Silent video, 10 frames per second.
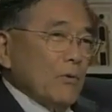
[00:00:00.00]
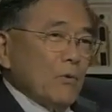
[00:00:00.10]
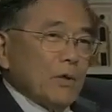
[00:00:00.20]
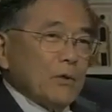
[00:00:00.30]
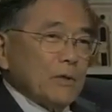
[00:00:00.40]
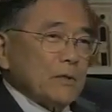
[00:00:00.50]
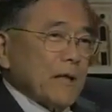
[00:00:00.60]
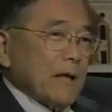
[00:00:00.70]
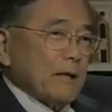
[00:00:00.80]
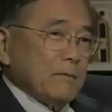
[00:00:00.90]
where is
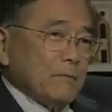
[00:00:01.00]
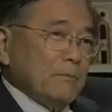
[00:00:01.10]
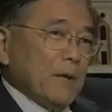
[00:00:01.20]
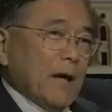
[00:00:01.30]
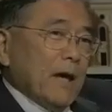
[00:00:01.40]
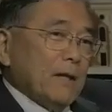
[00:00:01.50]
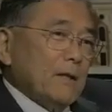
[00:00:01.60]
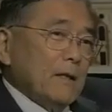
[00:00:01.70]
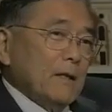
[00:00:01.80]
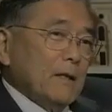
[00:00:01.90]
that path
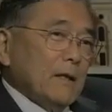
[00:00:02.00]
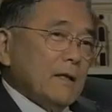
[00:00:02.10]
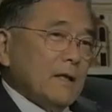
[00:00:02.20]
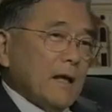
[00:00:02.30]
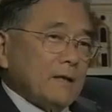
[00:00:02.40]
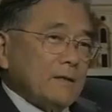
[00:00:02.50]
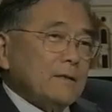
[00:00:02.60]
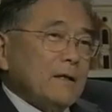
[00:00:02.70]
that